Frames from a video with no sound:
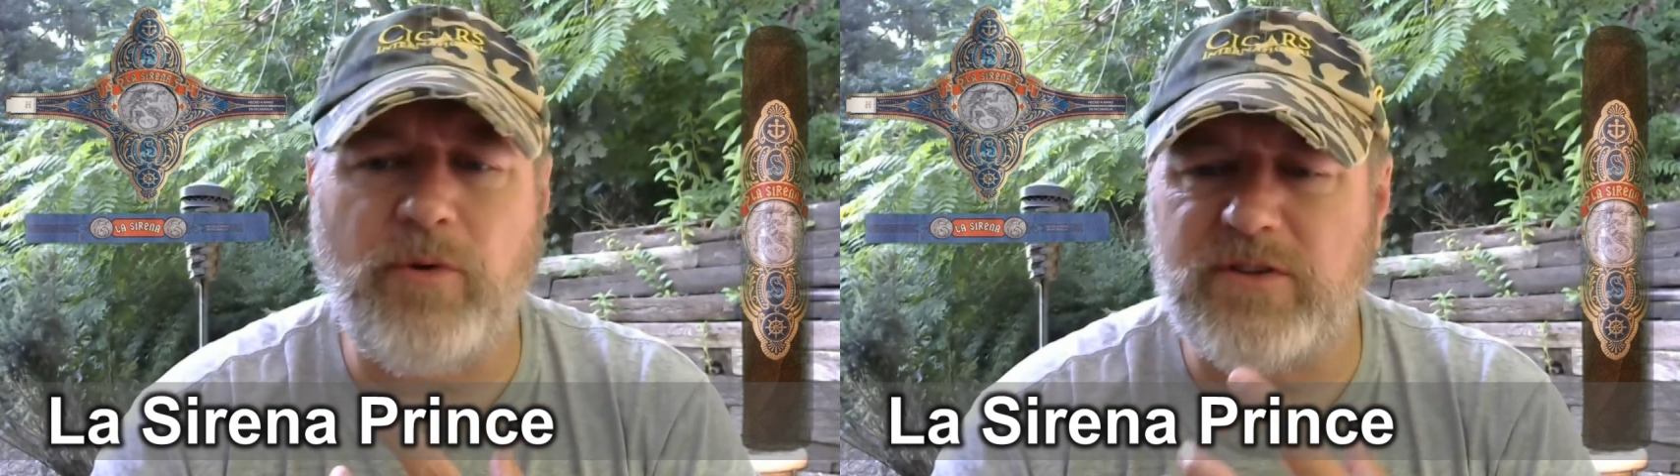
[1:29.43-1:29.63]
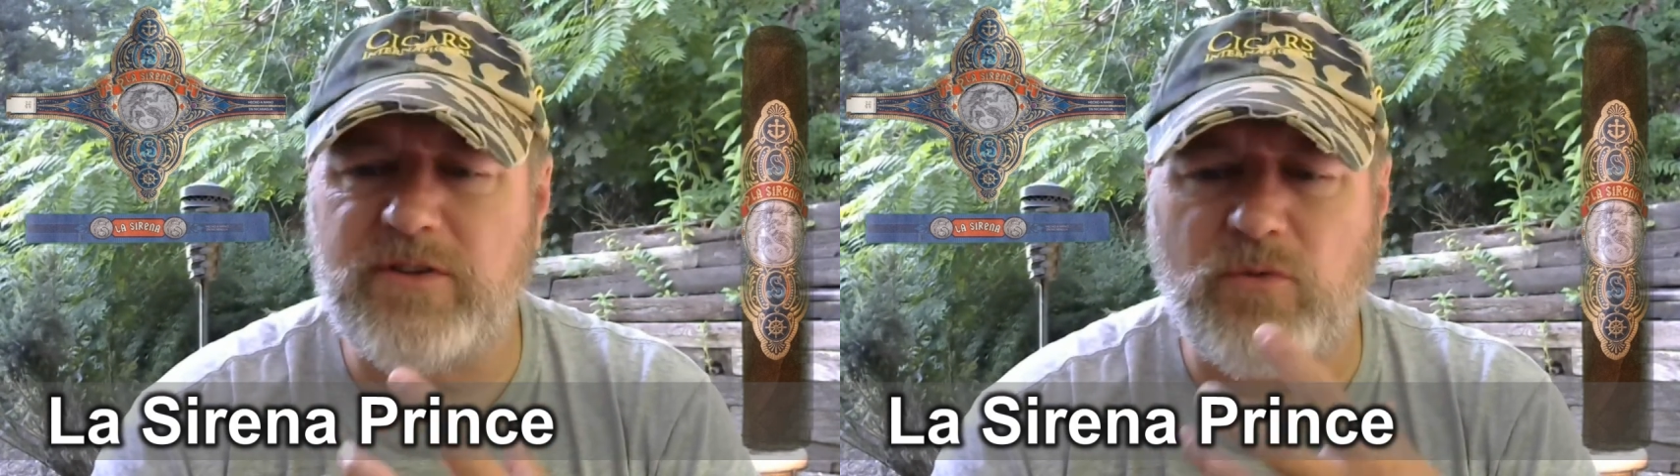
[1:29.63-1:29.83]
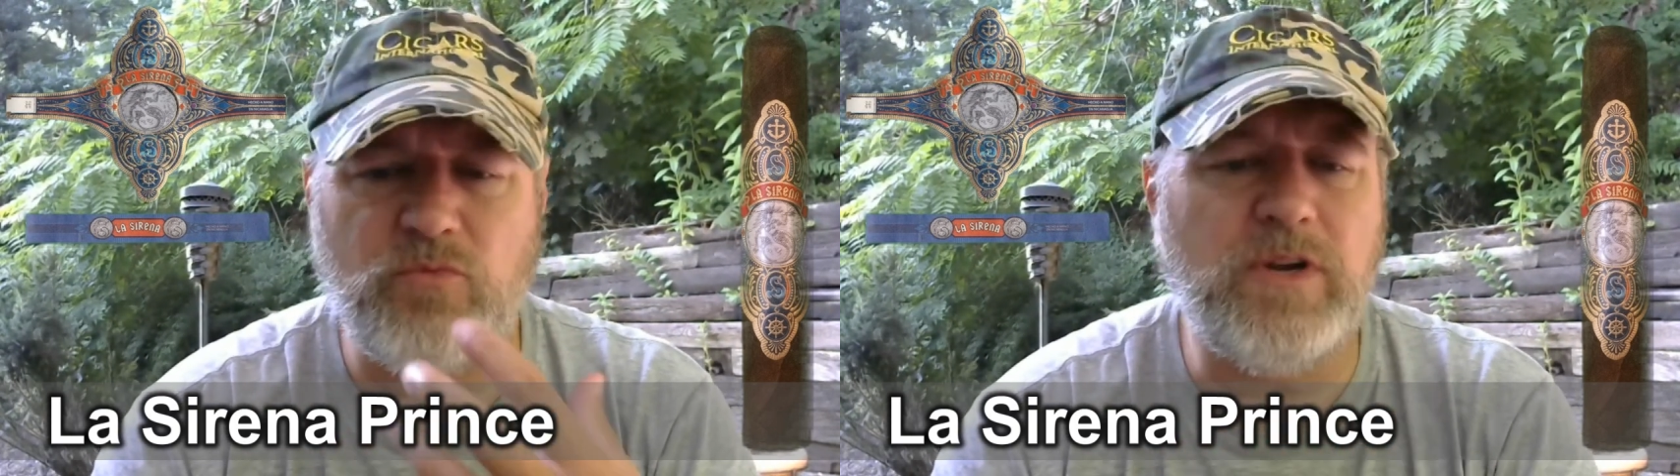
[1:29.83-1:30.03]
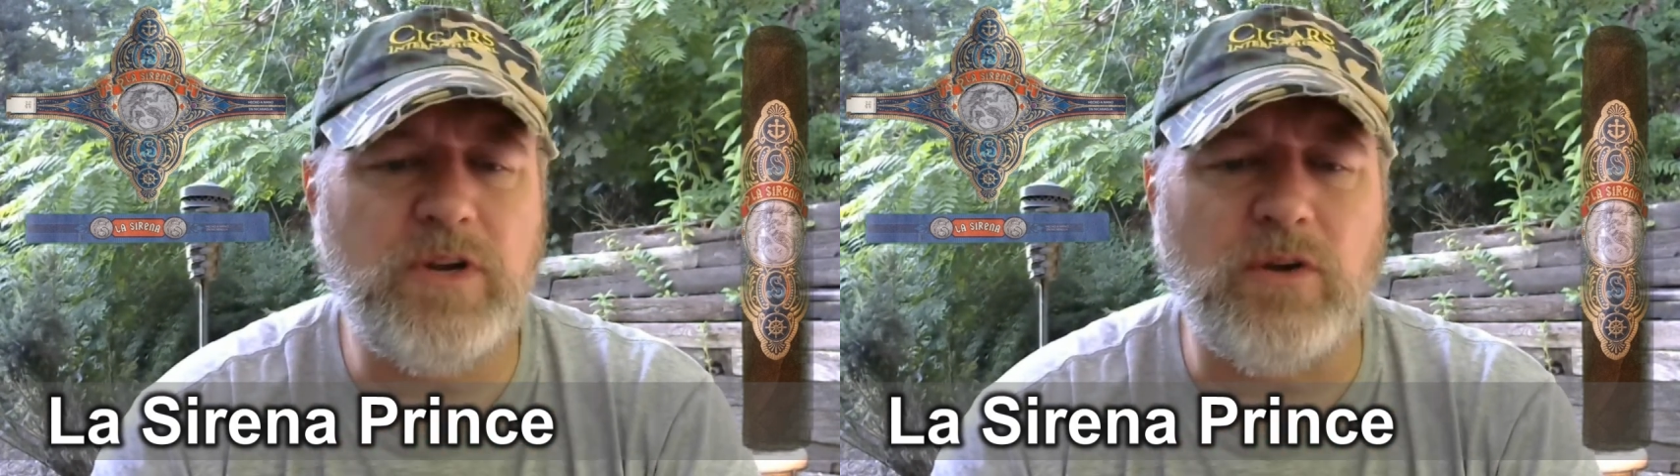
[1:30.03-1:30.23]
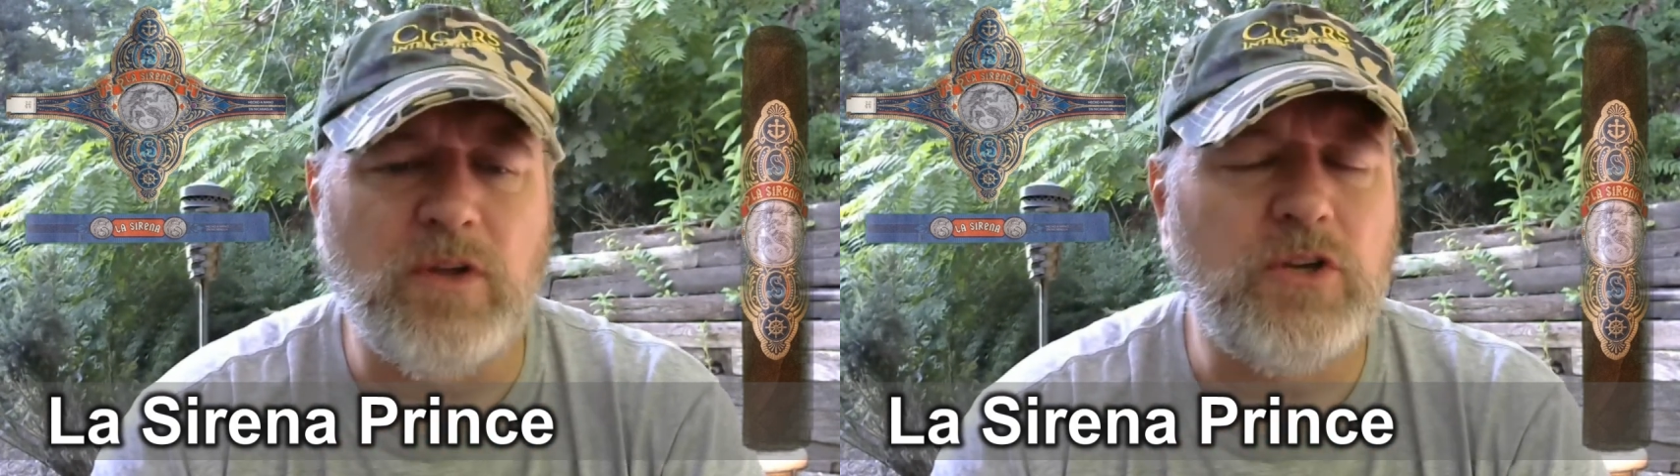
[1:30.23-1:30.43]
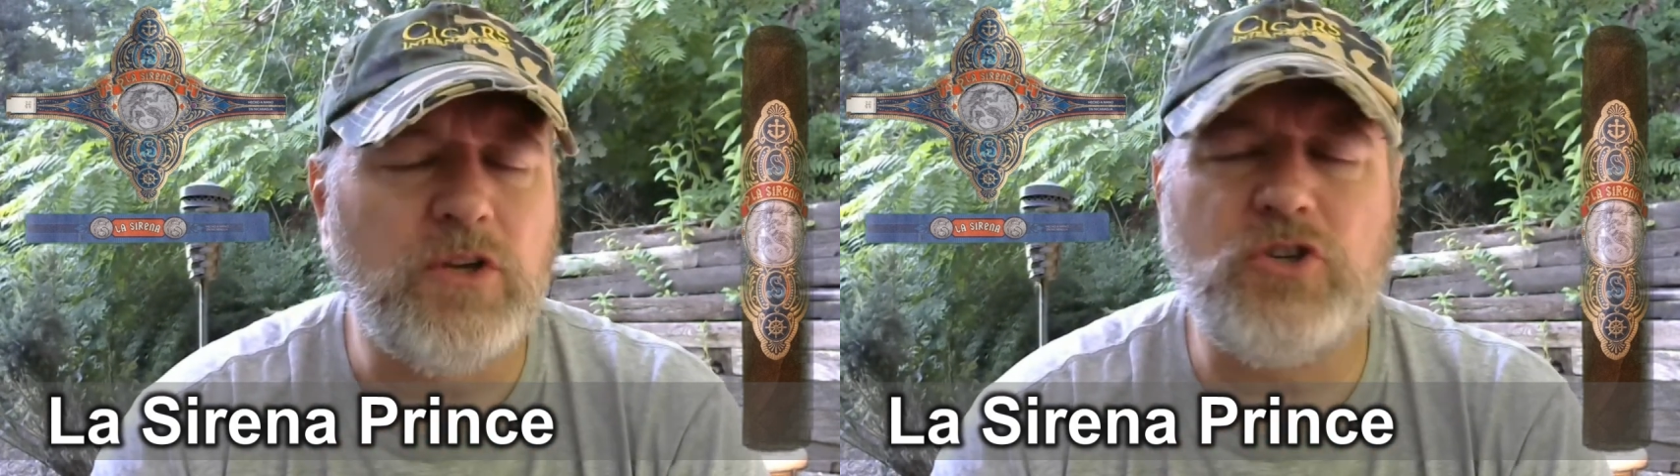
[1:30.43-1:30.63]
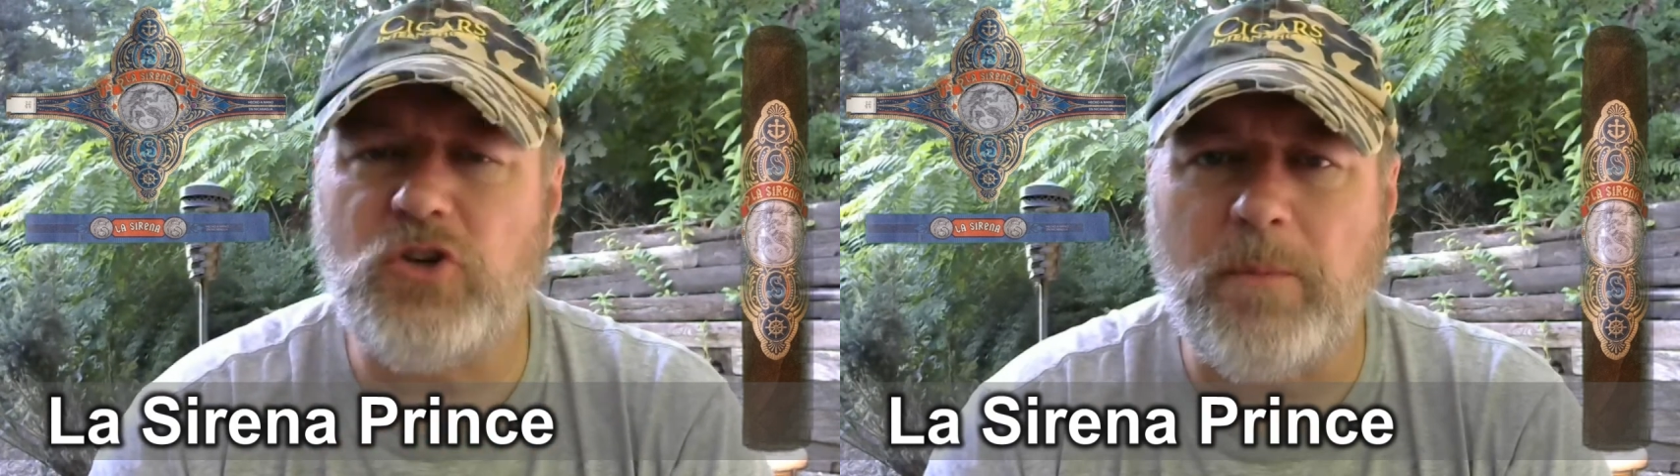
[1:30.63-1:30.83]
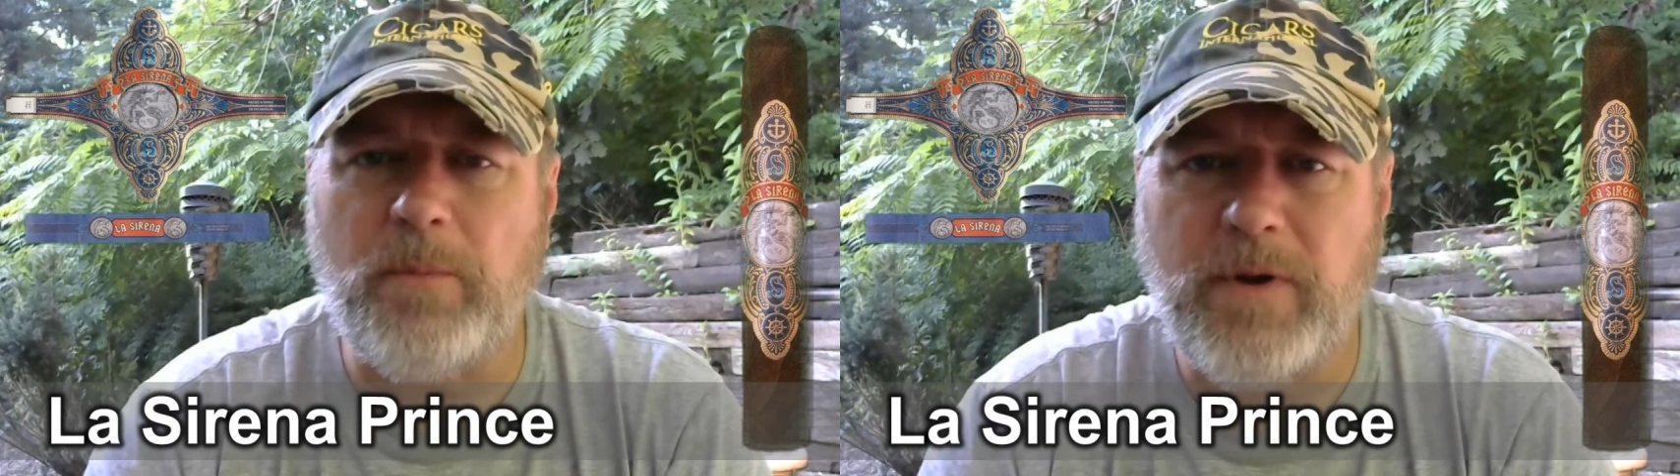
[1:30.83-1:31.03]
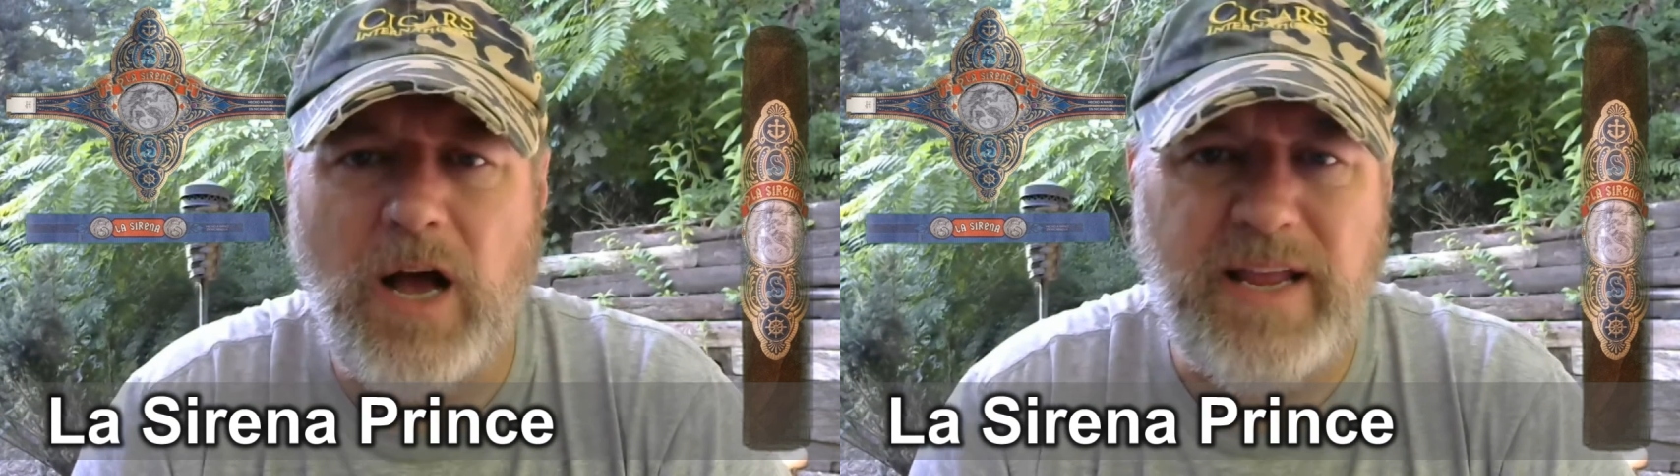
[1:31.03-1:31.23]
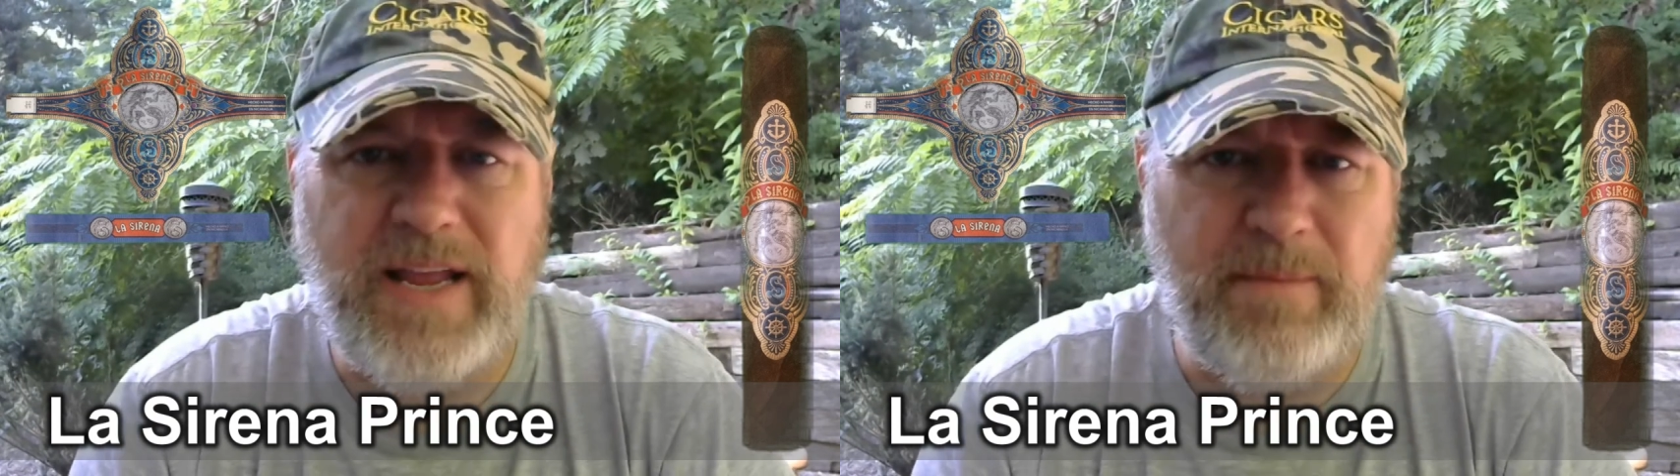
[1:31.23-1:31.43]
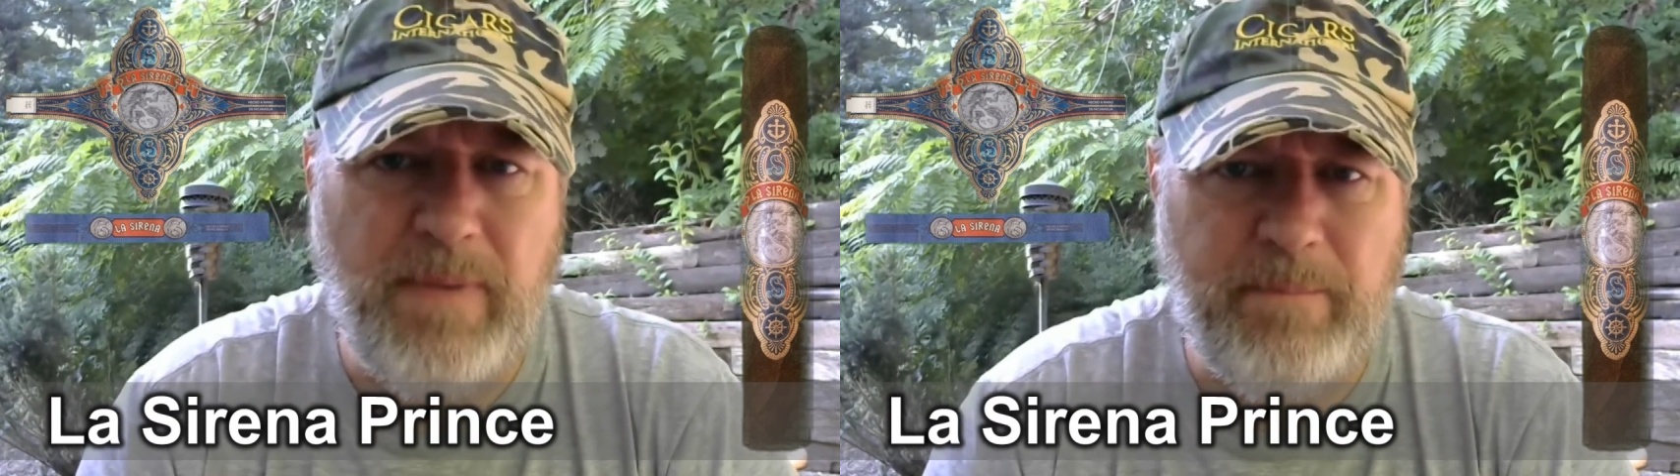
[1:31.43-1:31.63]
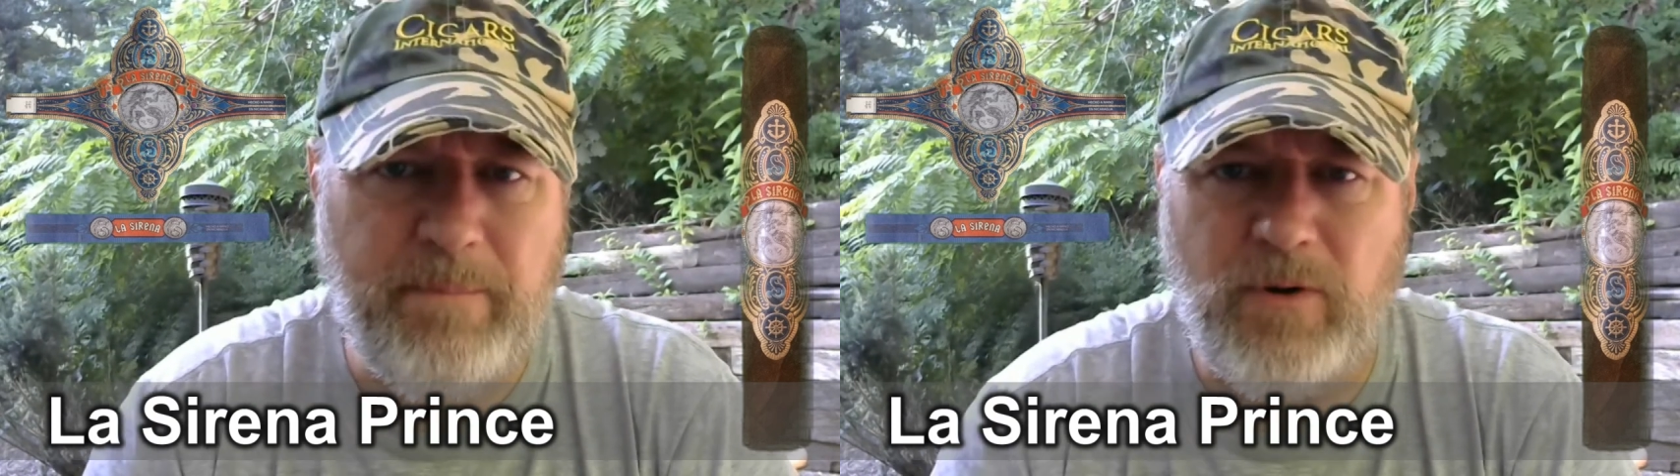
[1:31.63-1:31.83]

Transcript: It's a real sharp cayenne pepper,